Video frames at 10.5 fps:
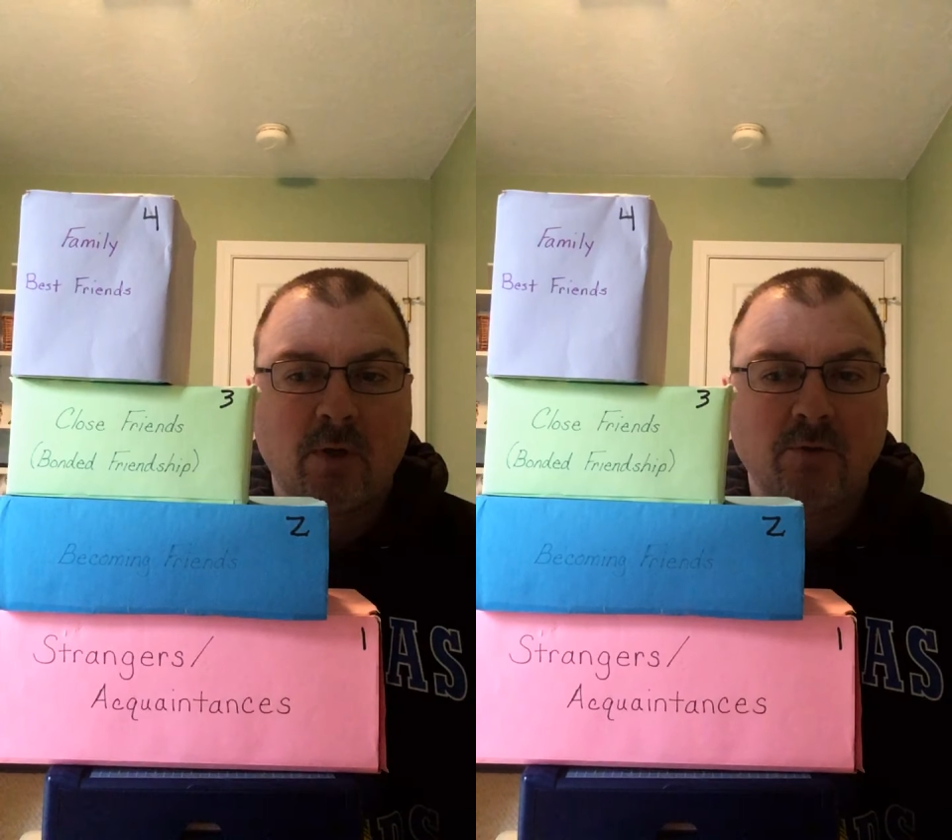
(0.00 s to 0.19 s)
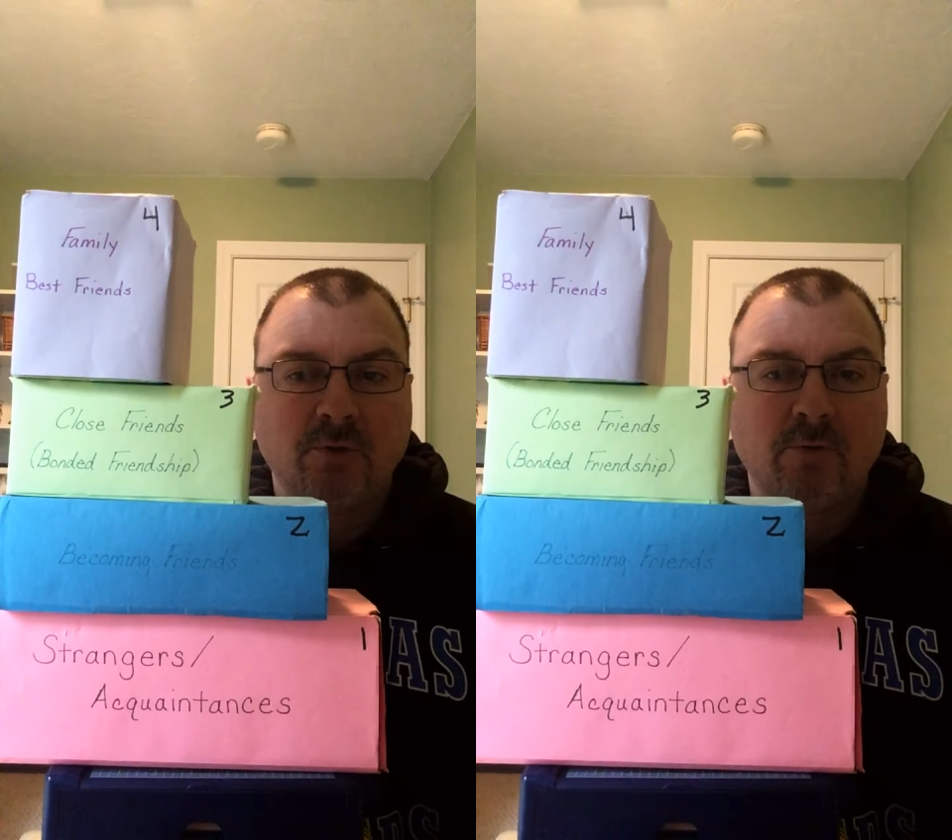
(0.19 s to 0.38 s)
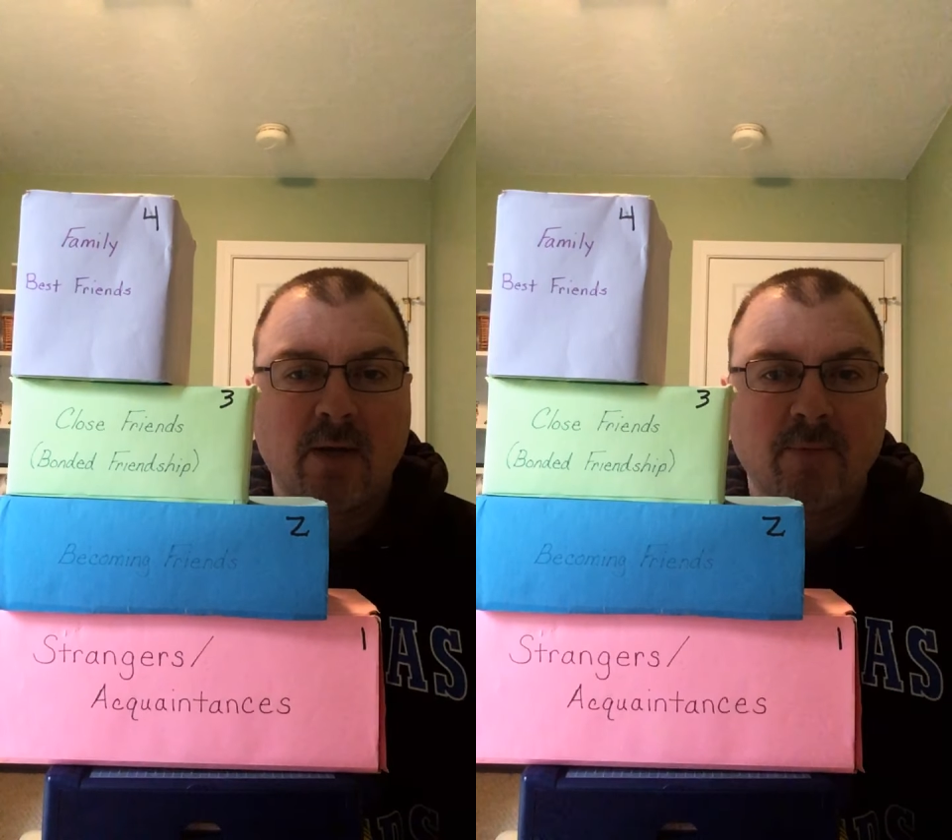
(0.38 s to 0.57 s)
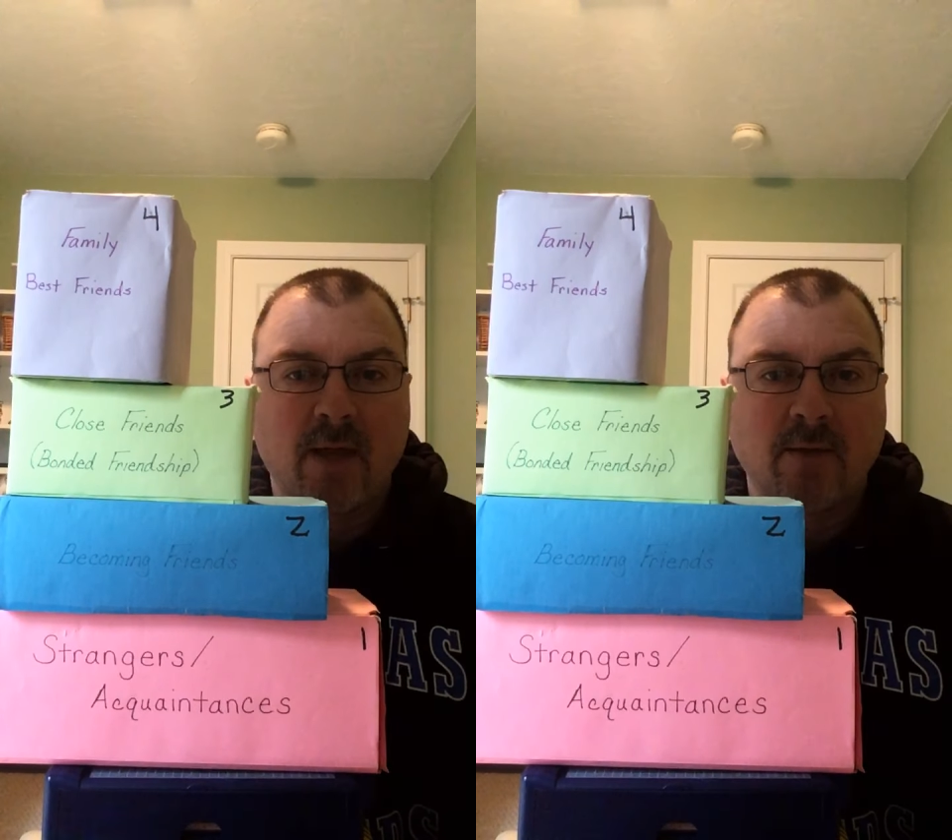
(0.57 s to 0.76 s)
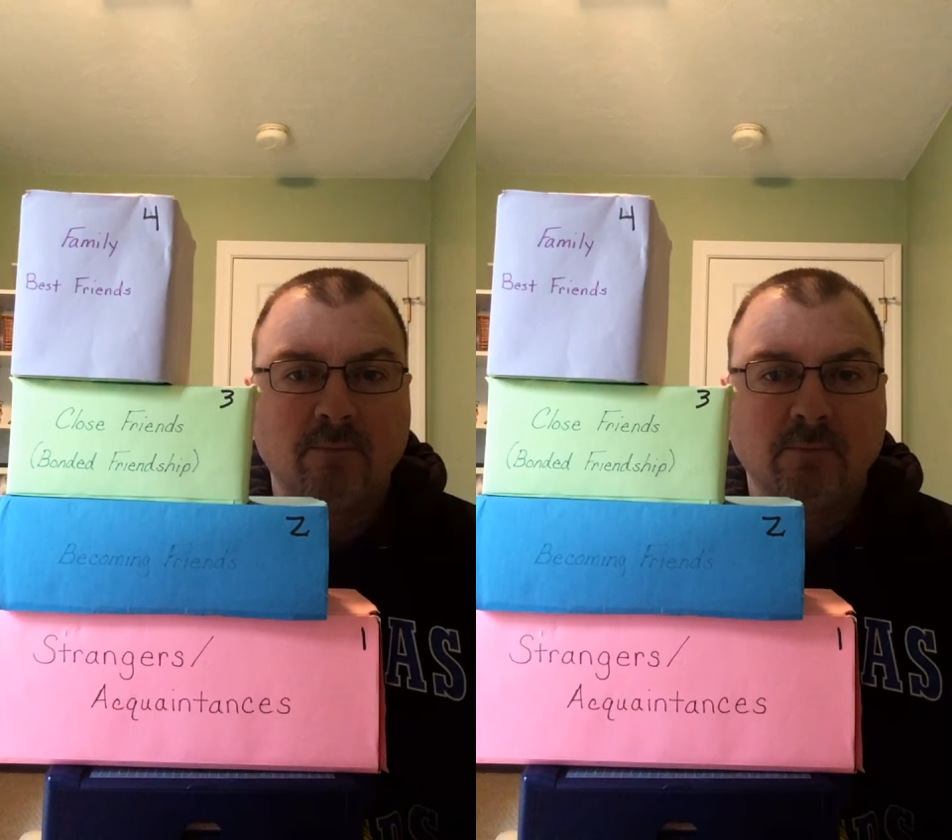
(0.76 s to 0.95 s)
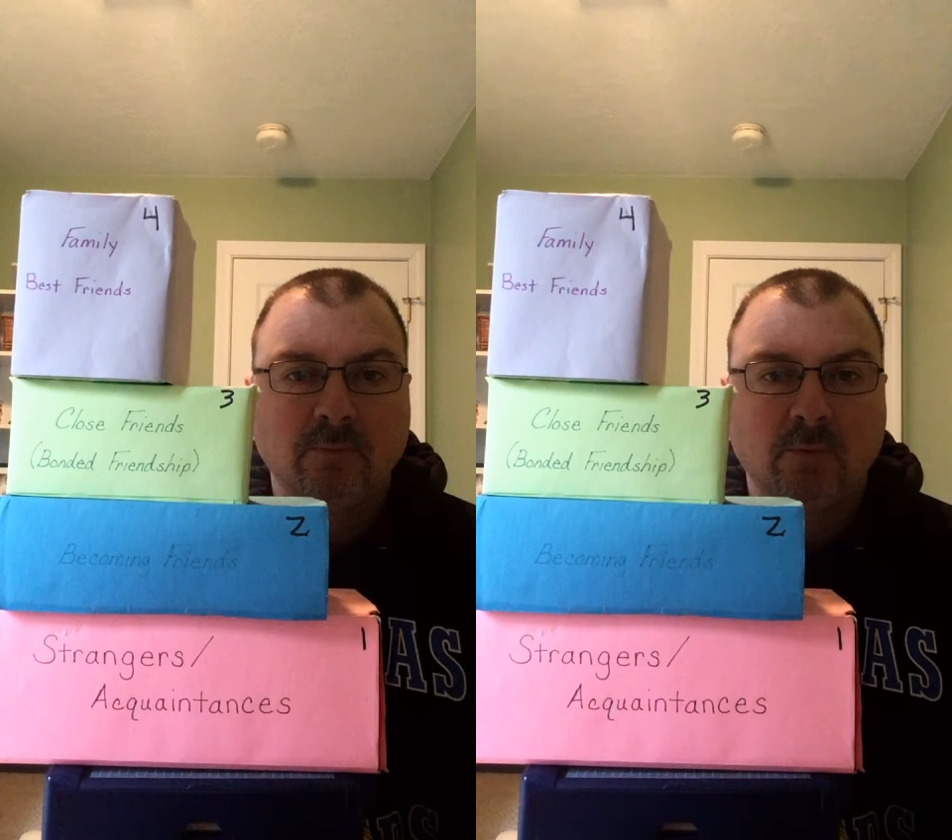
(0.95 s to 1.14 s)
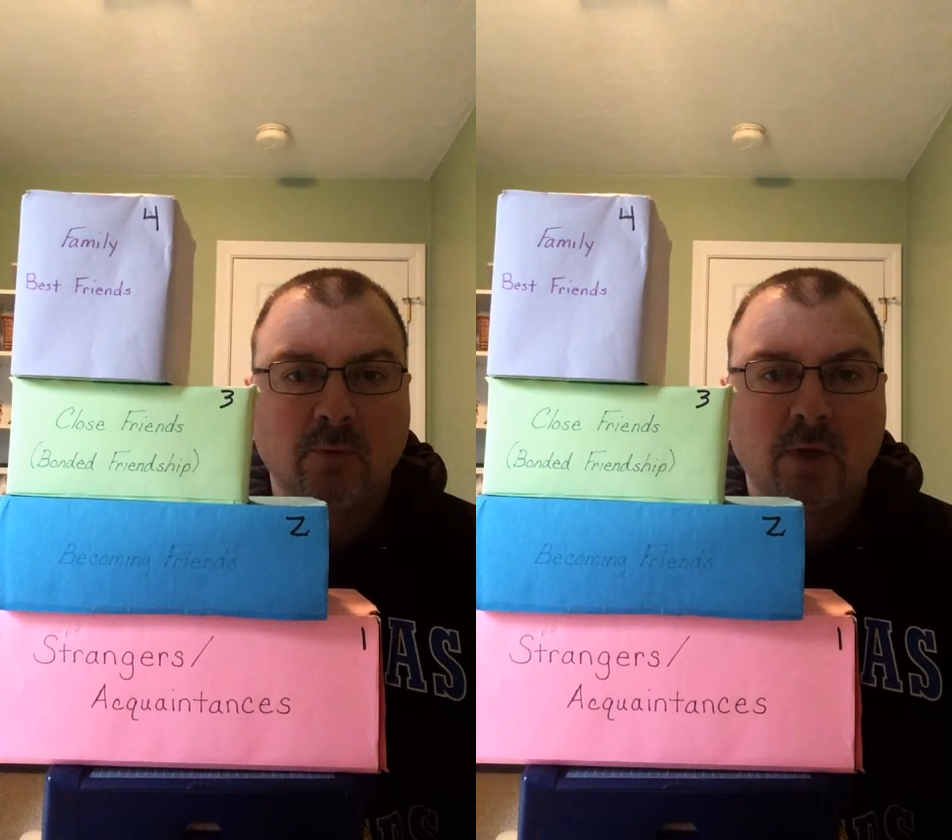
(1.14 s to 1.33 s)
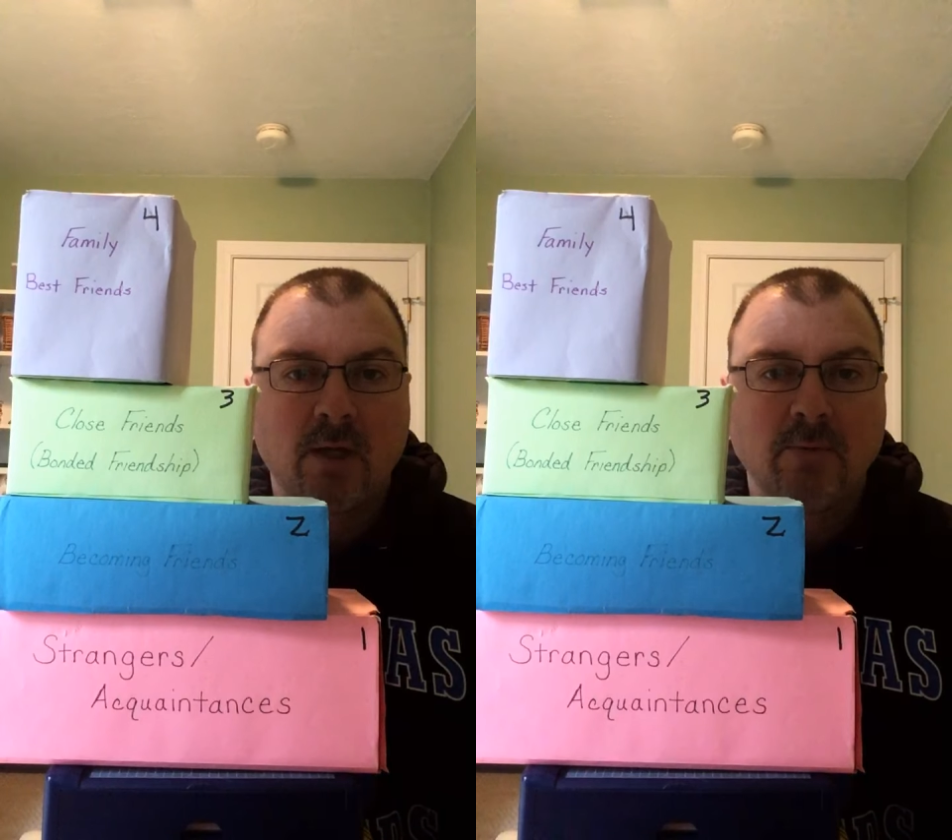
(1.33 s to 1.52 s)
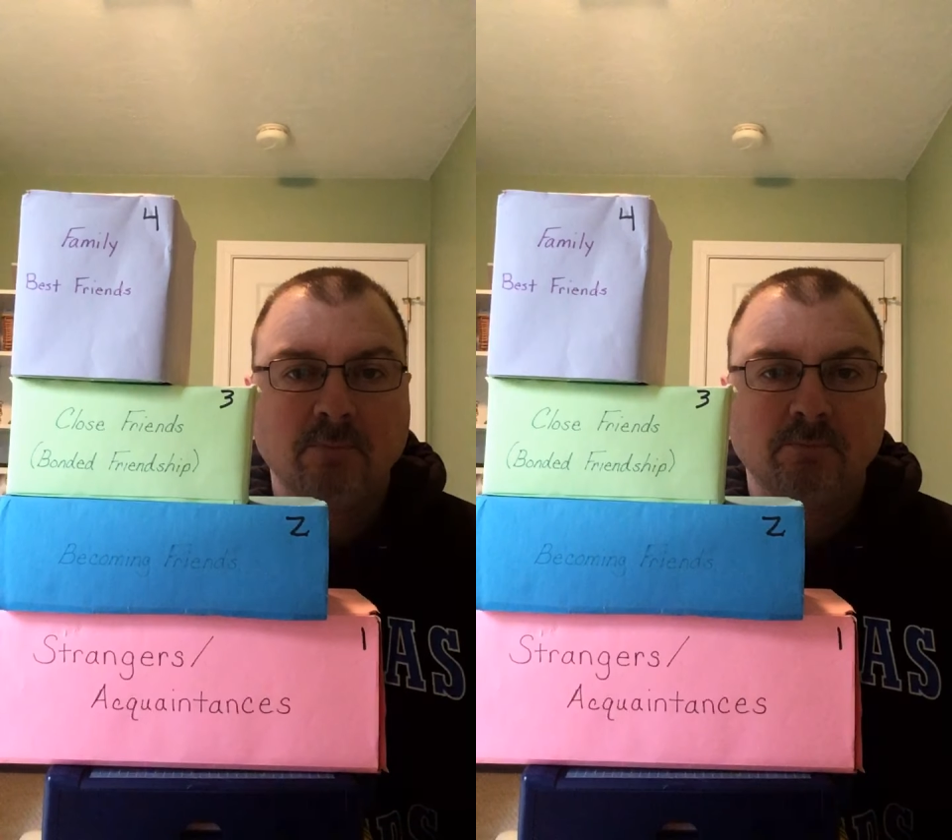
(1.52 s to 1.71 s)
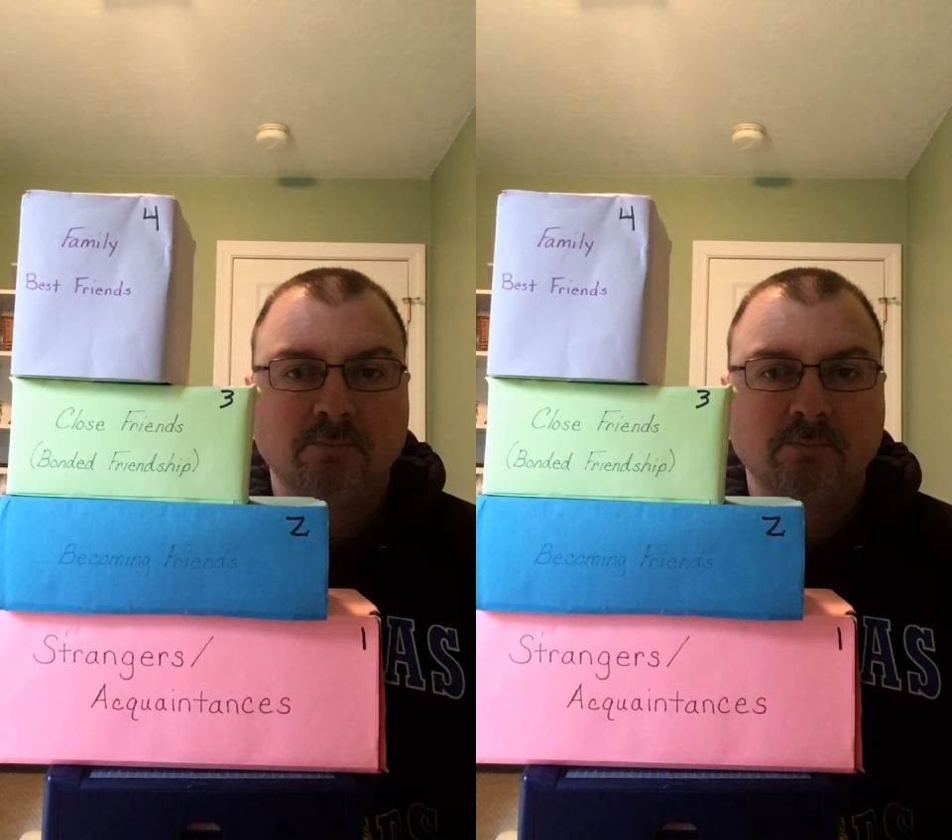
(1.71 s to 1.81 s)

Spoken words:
don't you grab that, okay?